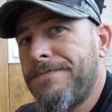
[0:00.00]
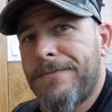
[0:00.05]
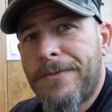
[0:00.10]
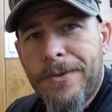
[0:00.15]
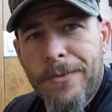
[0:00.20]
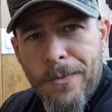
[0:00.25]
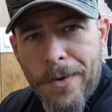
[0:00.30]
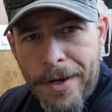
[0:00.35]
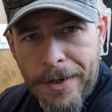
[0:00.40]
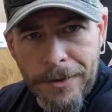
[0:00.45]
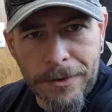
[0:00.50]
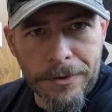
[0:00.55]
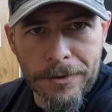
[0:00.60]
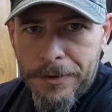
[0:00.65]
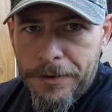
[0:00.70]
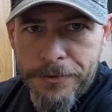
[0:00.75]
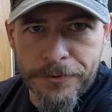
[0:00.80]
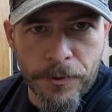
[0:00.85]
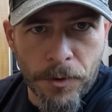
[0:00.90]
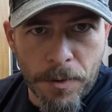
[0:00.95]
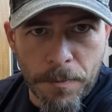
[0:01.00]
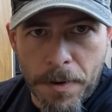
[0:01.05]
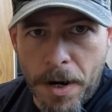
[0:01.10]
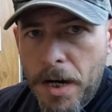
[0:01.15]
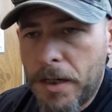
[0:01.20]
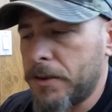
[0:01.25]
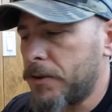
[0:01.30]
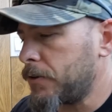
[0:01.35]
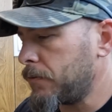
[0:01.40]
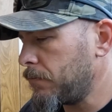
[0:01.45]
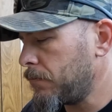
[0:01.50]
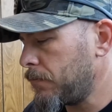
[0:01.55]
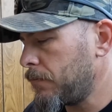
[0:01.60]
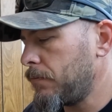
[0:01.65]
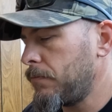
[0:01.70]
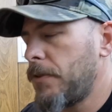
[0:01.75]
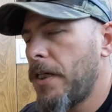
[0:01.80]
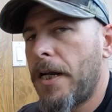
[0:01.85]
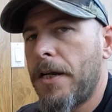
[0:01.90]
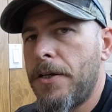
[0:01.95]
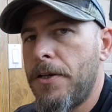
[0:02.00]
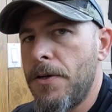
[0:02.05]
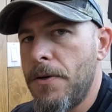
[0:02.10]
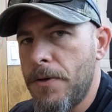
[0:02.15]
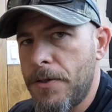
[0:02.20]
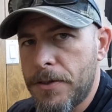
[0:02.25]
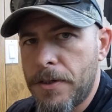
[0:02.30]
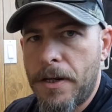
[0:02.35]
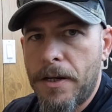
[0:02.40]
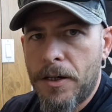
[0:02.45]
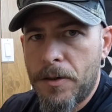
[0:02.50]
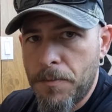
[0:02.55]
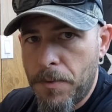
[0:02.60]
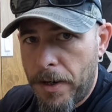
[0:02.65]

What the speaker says: regularly $4. Not a huge sale,